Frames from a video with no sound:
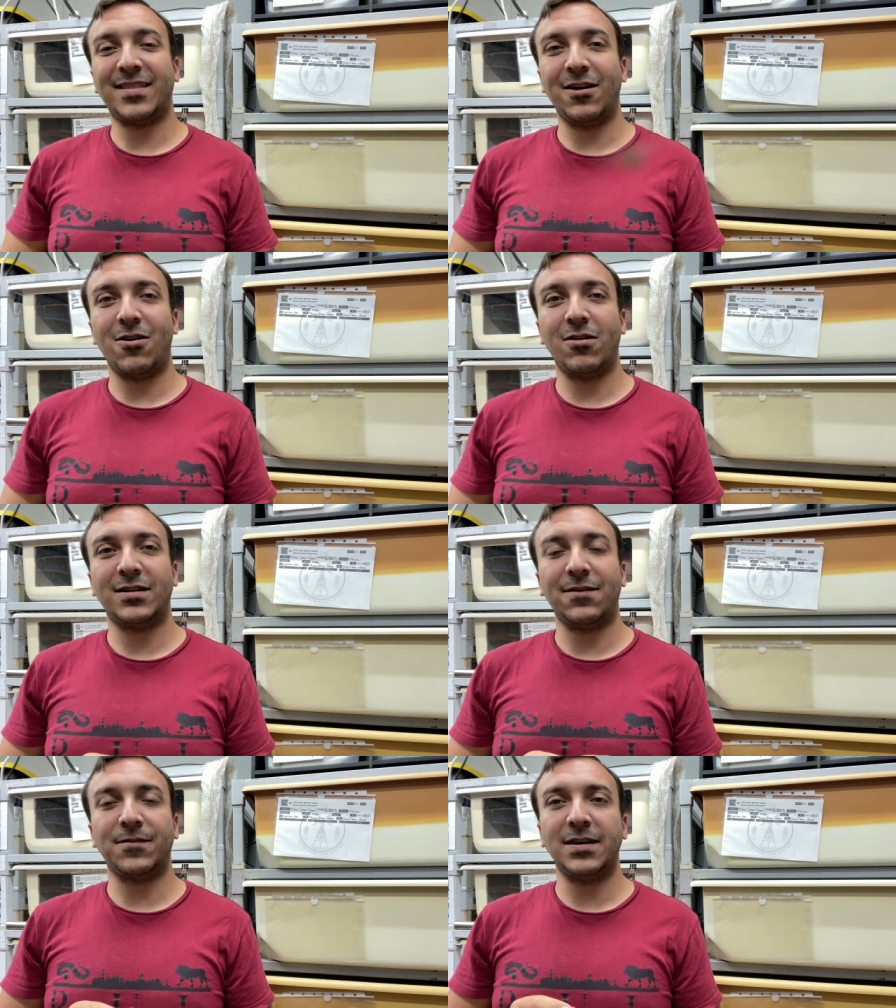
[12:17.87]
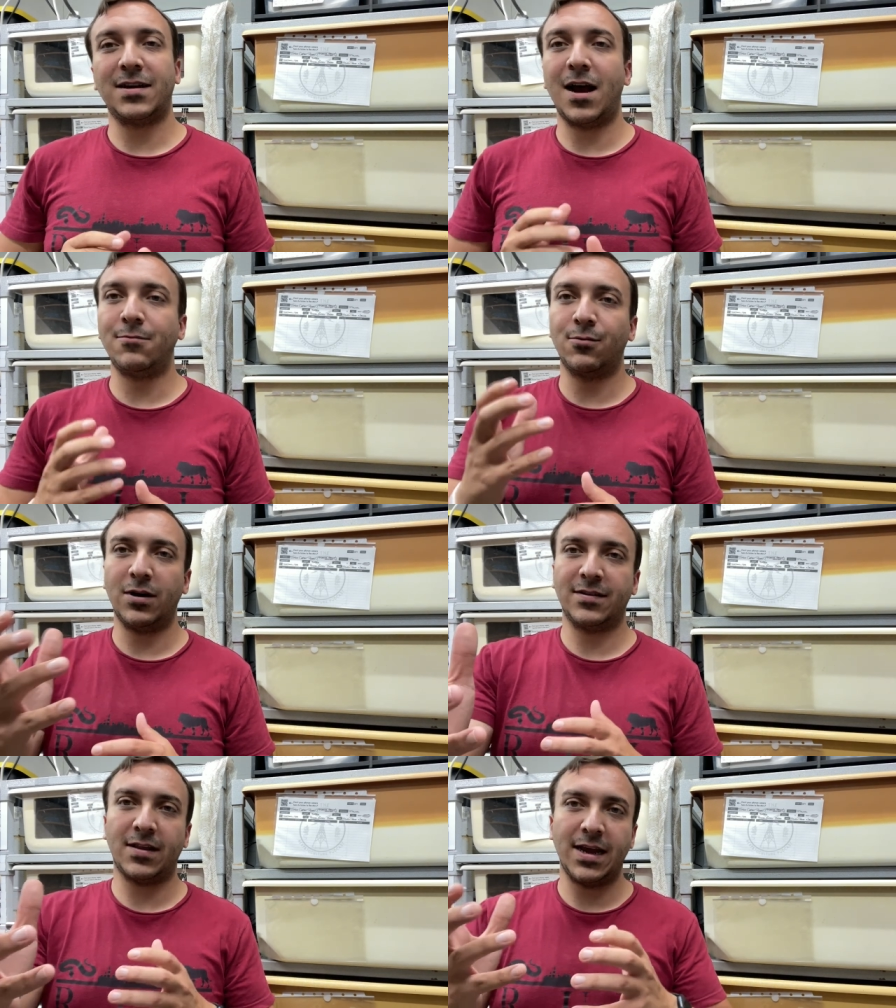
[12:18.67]
There are definitely times where
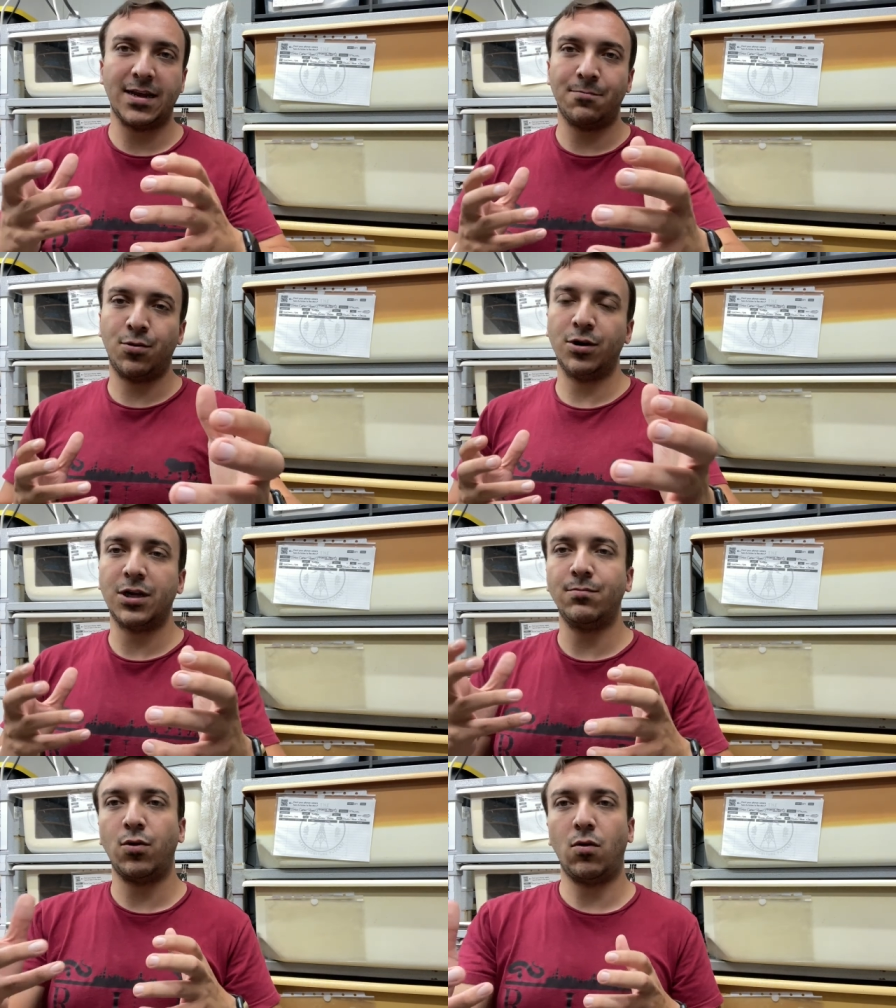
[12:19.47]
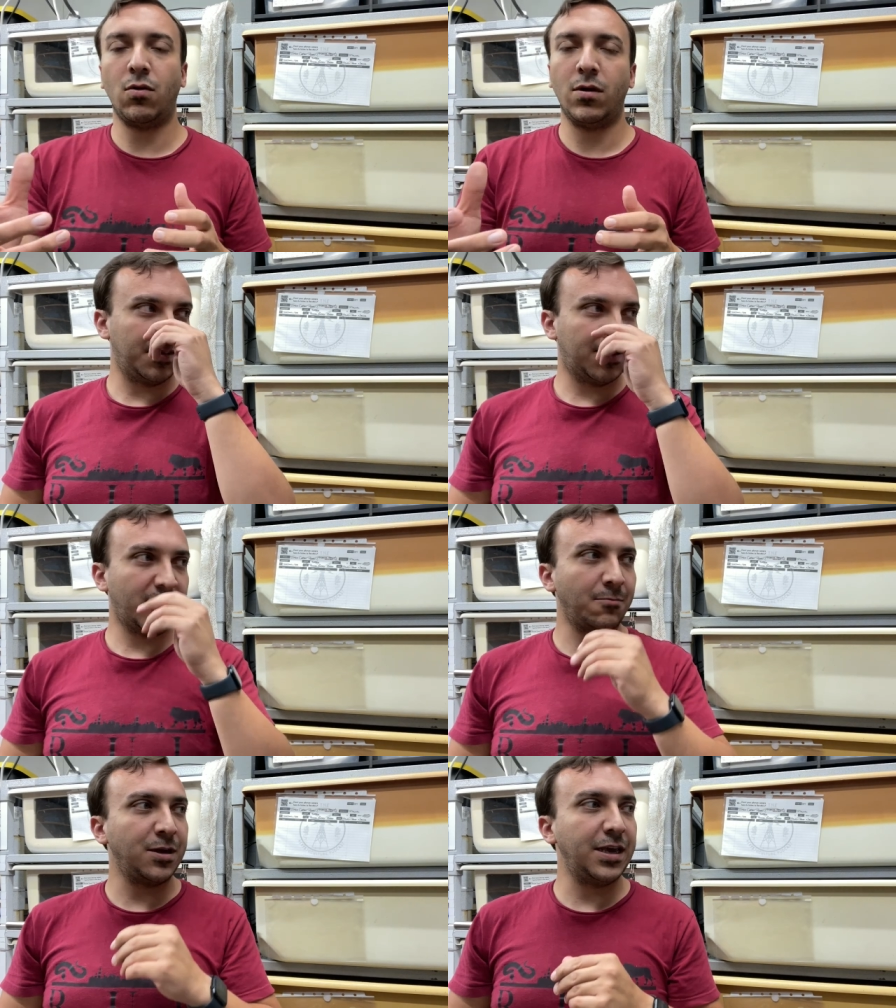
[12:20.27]
it's like a push and pull.
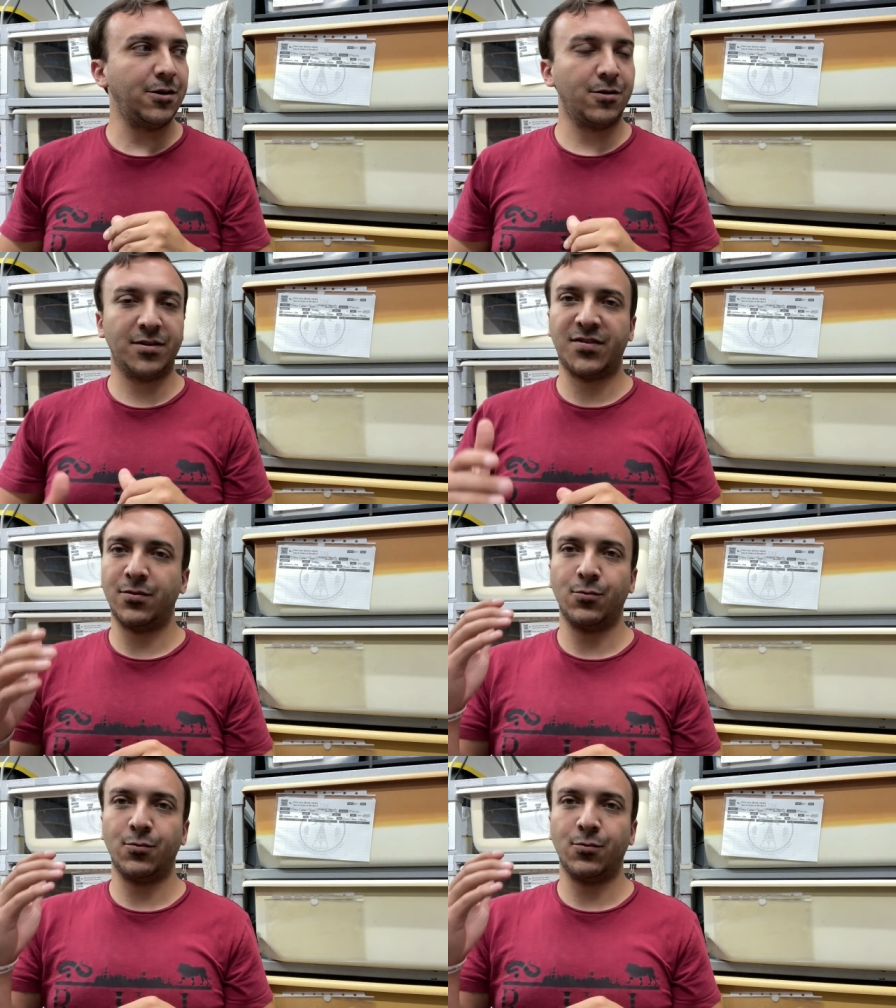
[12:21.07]
Some years,